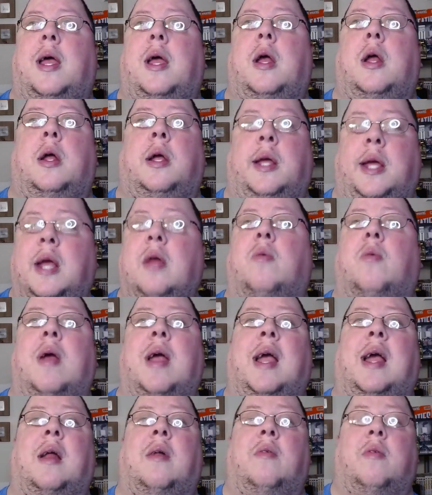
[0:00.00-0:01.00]
get
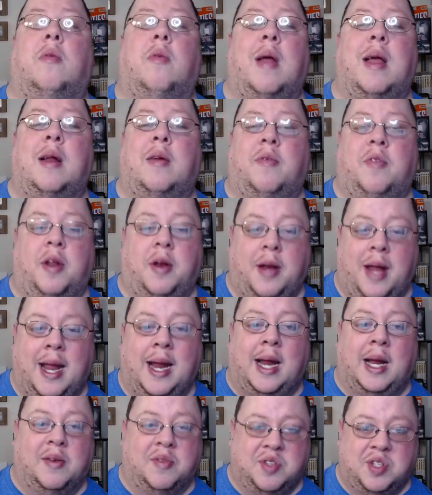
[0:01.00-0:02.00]
rid of the
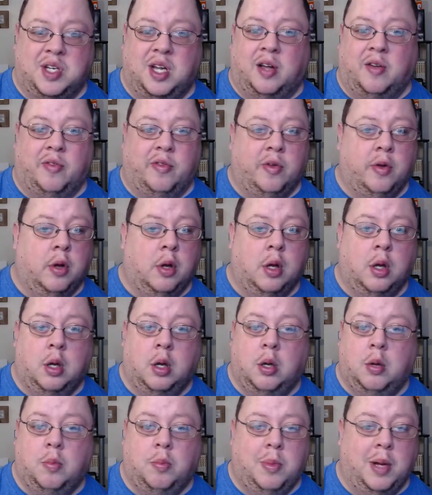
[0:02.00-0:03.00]
negative stuff
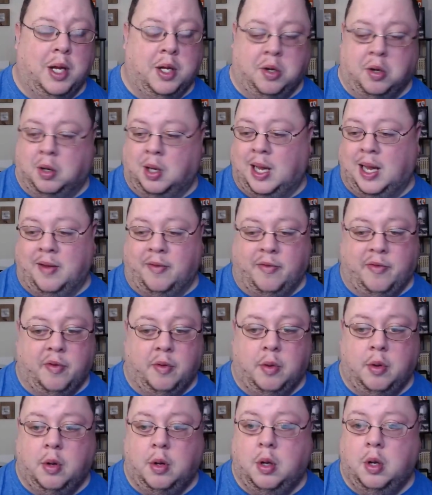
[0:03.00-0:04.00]
in your life.
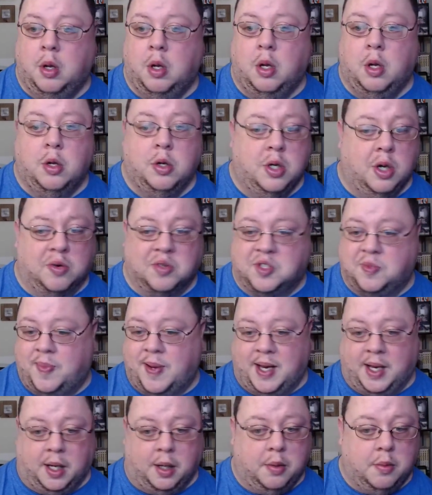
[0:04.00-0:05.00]
Don't
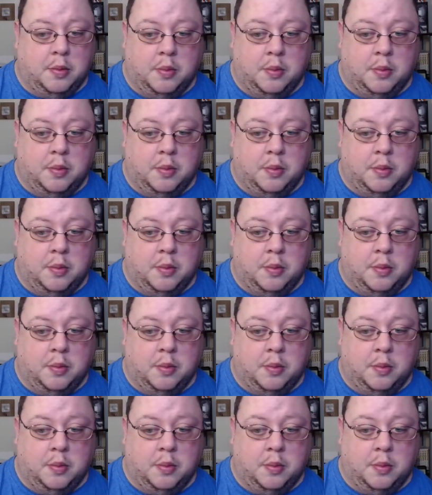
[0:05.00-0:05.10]
speak it.